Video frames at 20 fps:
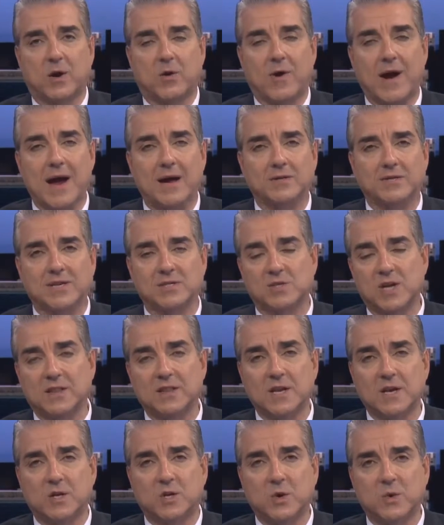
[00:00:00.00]
grounds. It has
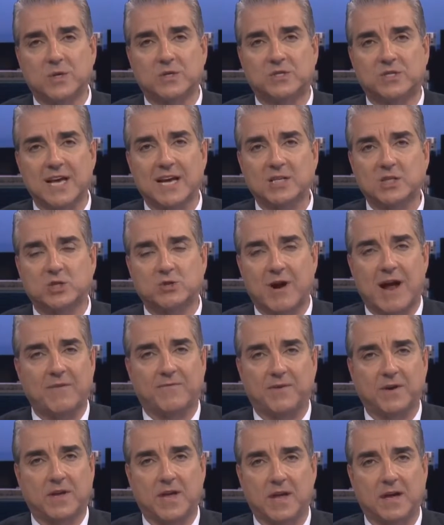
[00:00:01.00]
nothing to do with sex
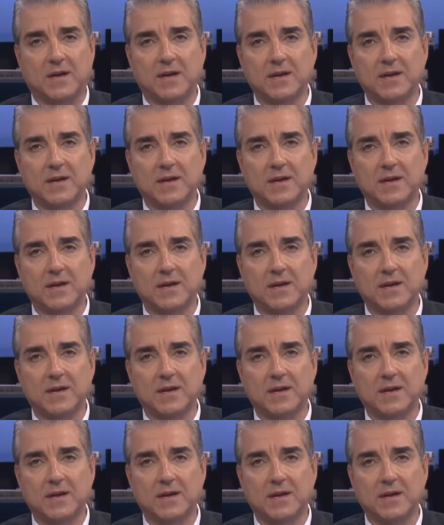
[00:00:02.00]
trafficking.